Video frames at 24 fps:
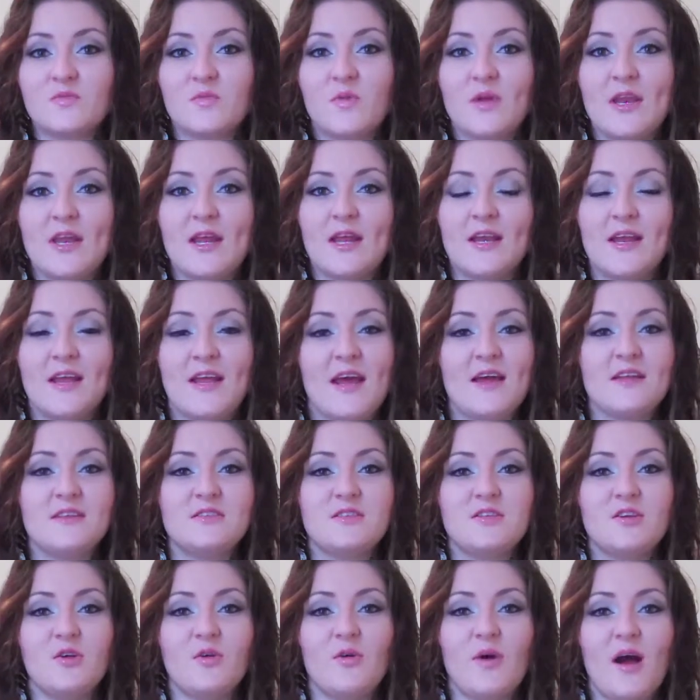we didn't get
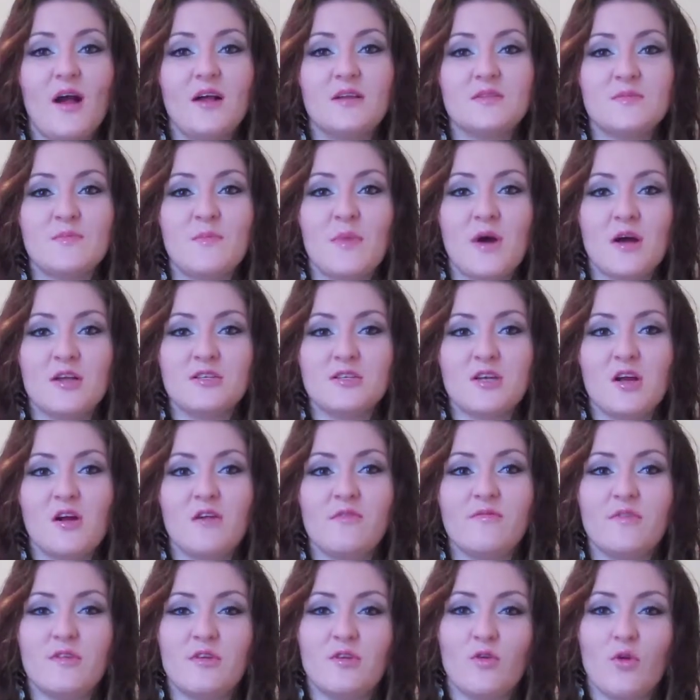to as much
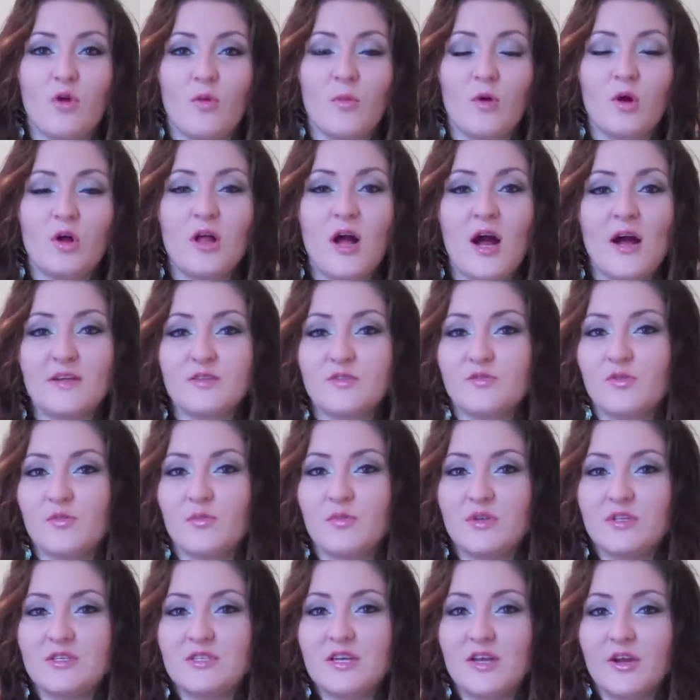of the normal
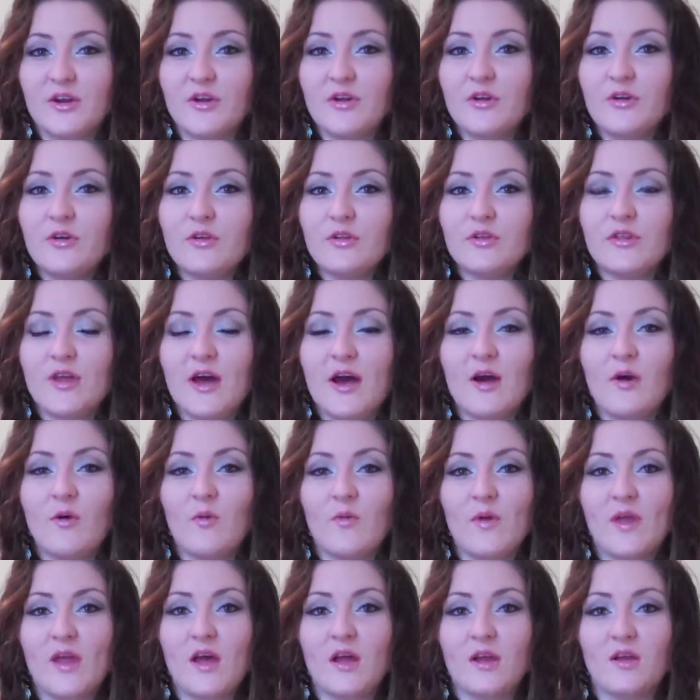classroom material that
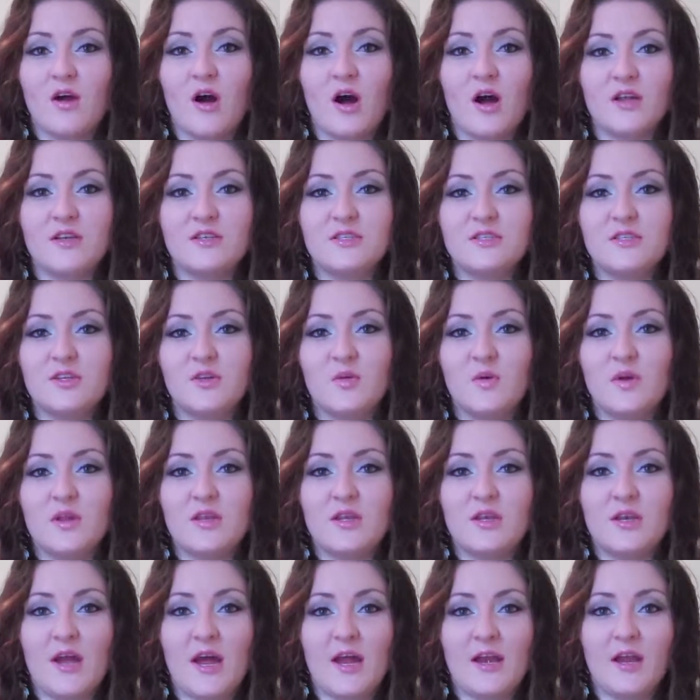we had gotten to in
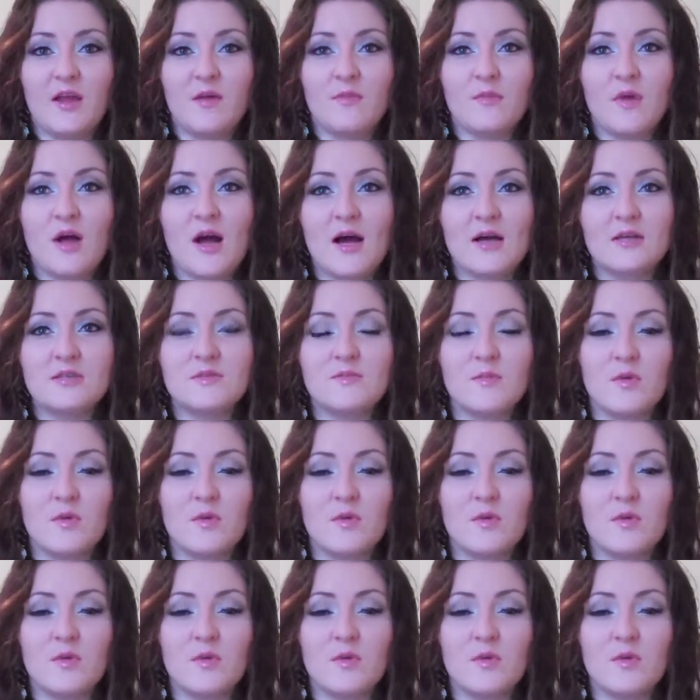the 9 a.m. class.